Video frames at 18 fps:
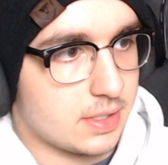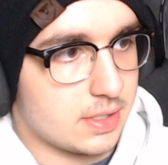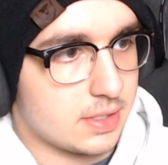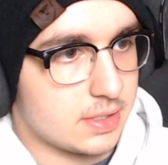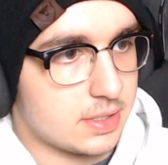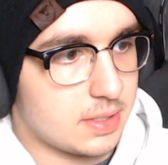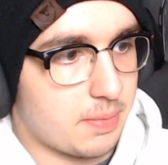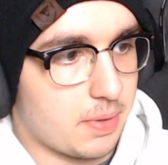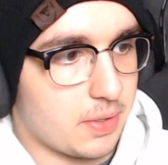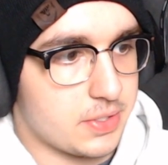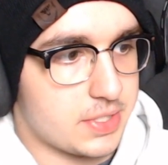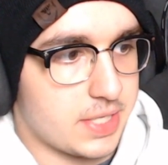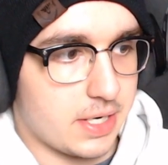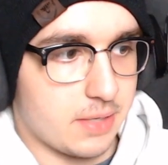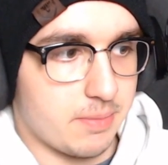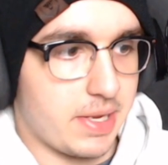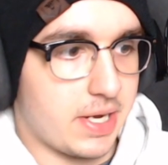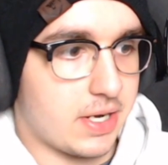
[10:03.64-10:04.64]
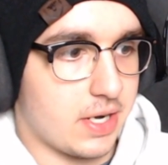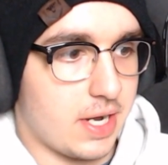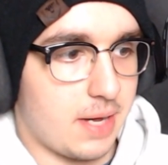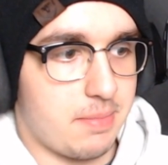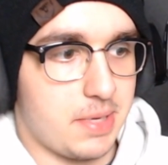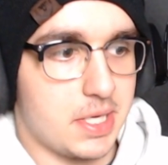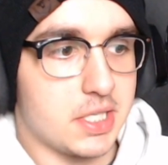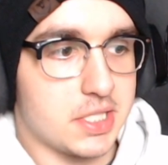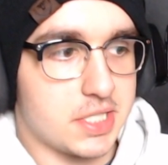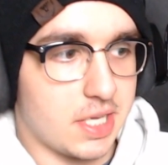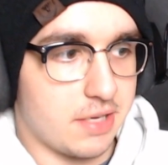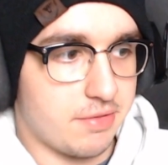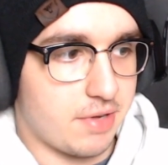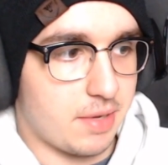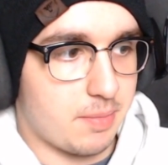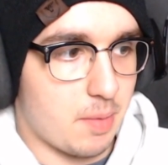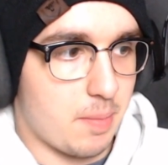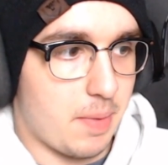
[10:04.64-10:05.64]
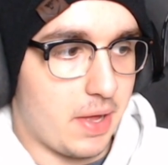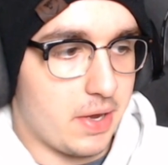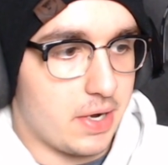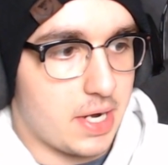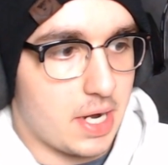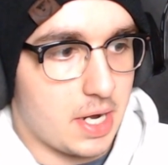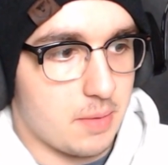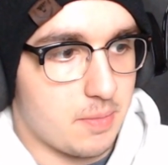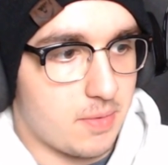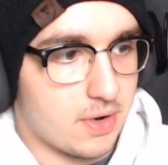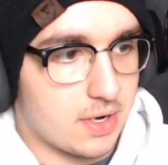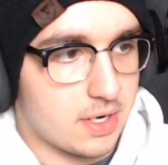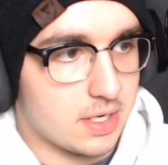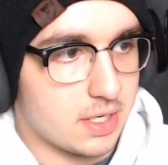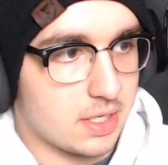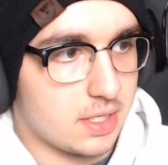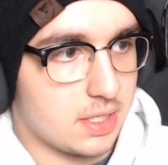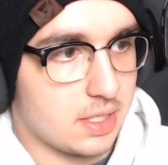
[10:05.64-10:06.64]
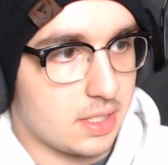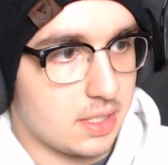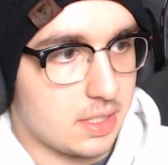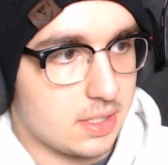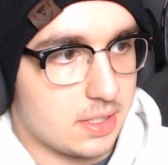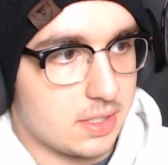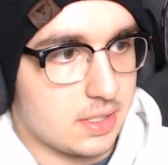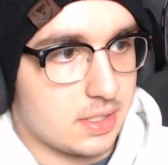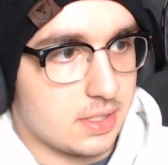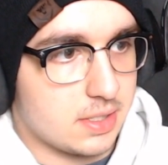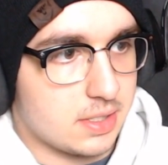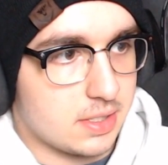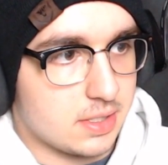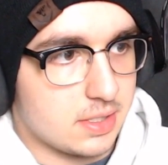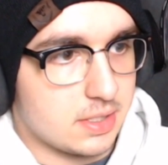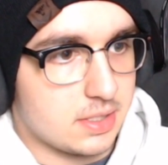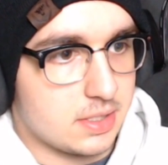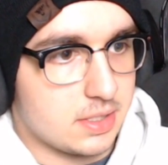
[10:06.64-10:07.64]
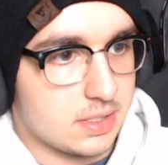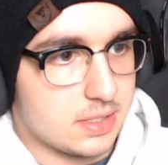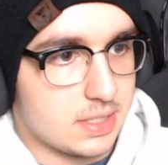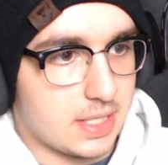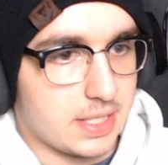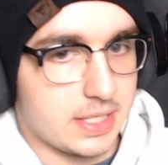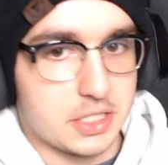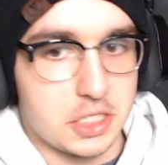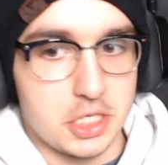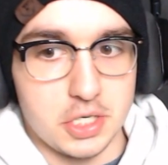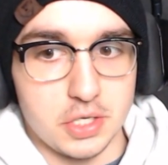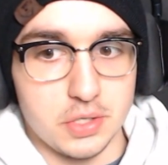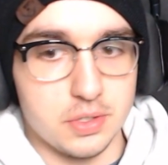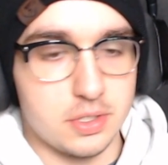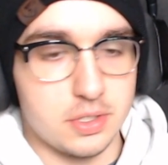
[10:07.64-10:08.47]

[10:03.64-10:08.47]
Suppose that'll make her not beat herself up about it anymore. Not like she knew.